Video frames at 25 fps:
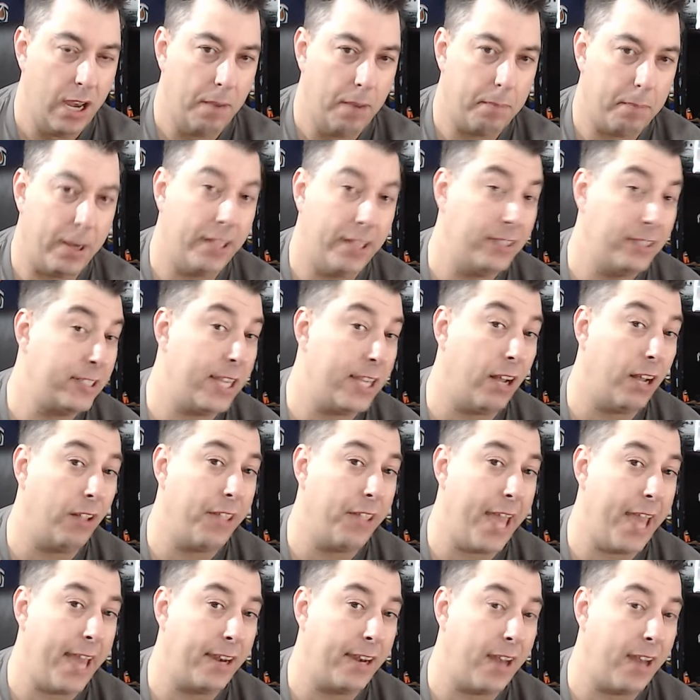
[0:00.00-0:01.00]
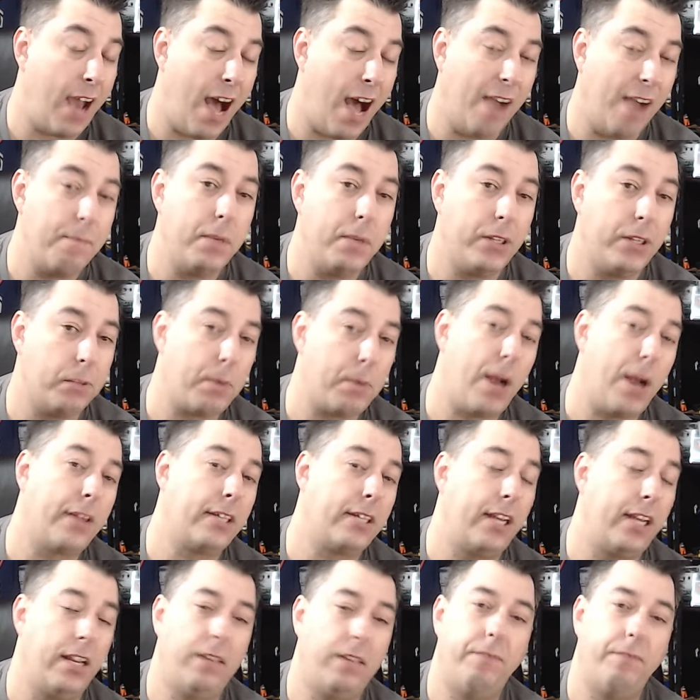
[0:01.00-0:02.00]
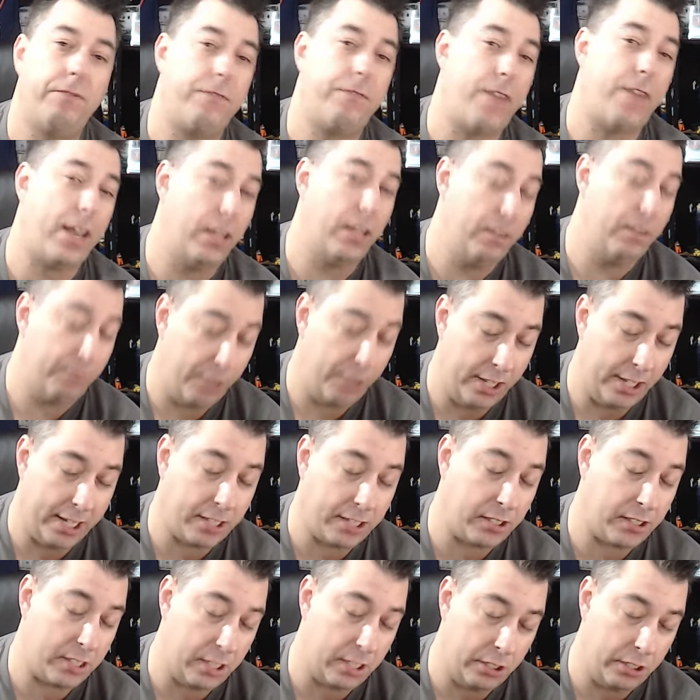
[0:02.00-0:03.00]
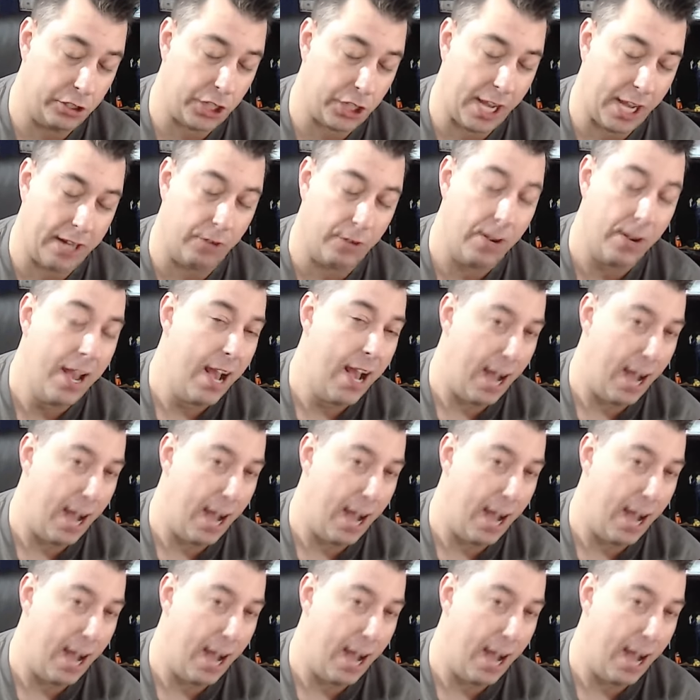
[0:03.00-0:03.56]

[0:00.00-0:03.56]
But until then, I've been your product in Phoenix, Cinder Shadow.